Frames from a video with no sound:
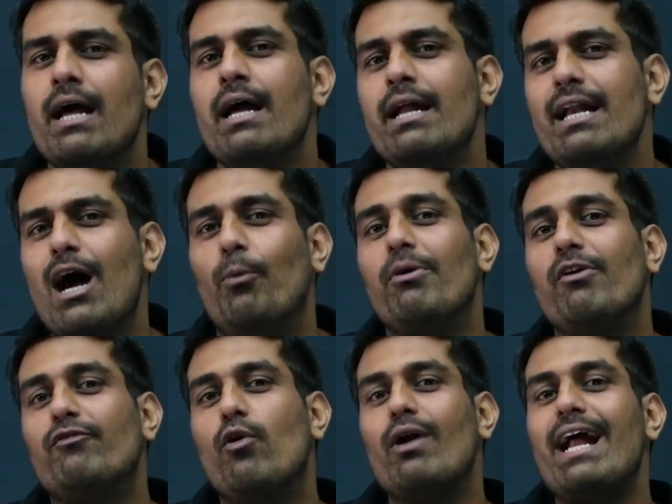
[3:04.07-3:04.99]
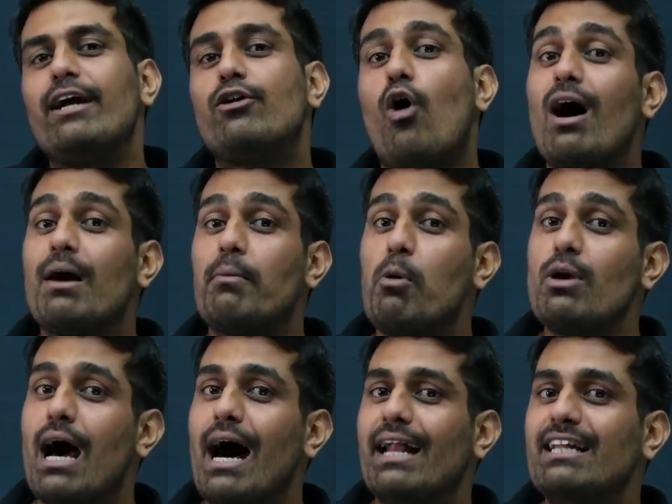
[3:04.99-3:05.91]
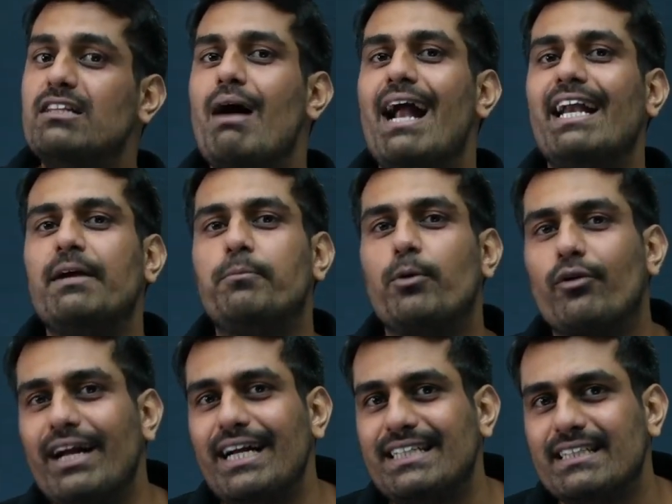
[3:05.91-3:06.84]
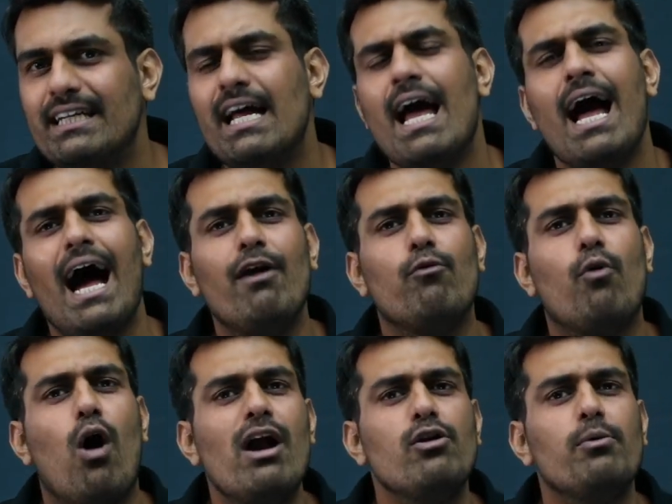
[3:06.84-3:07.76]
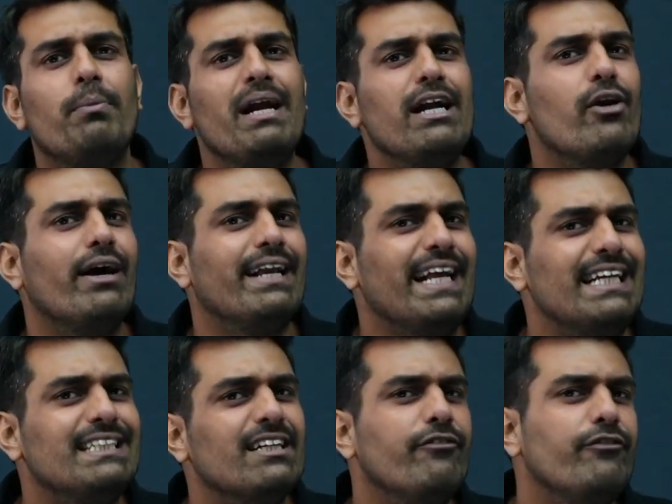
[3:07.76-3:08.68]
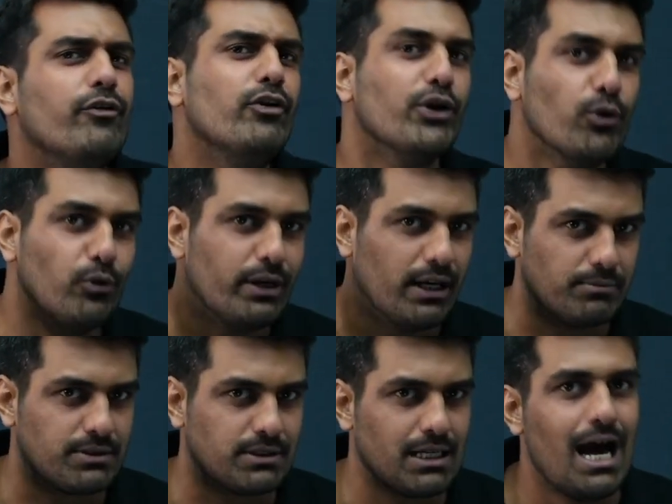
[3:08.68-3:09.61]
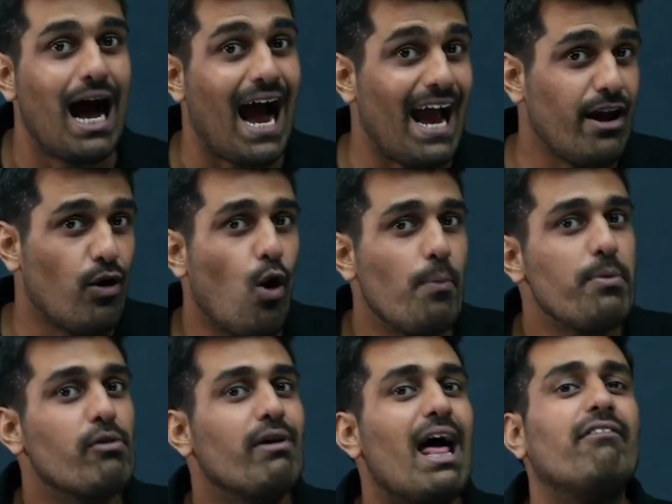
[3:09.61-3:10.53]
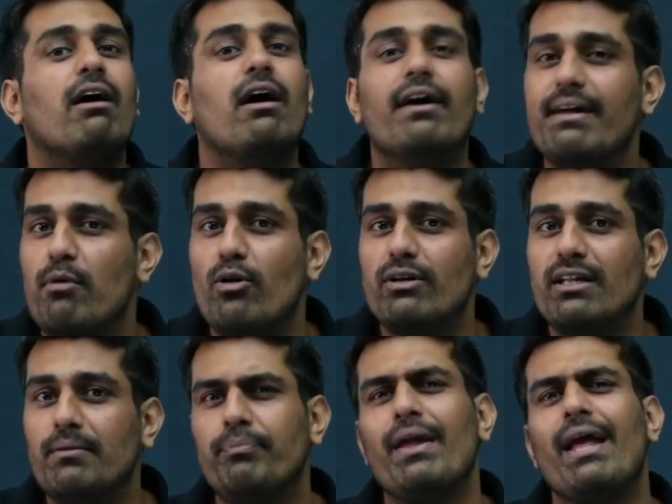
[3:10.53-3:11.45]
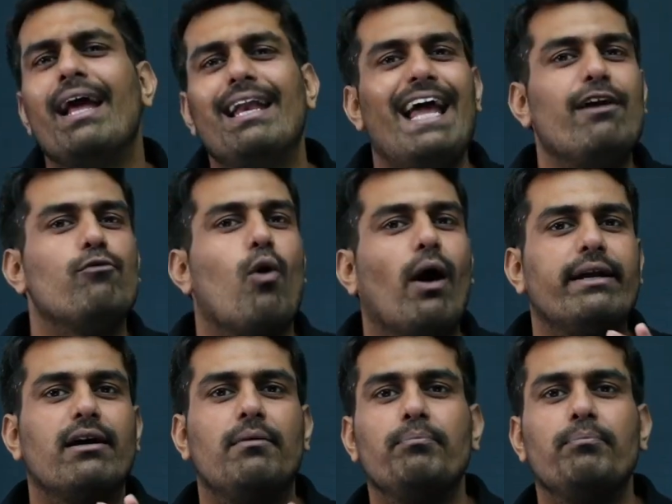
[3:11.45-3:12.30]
Now, before I talk about arithmetic progression, I want to bring to your attention few new terms. I hope you would have heard about them. Like what term?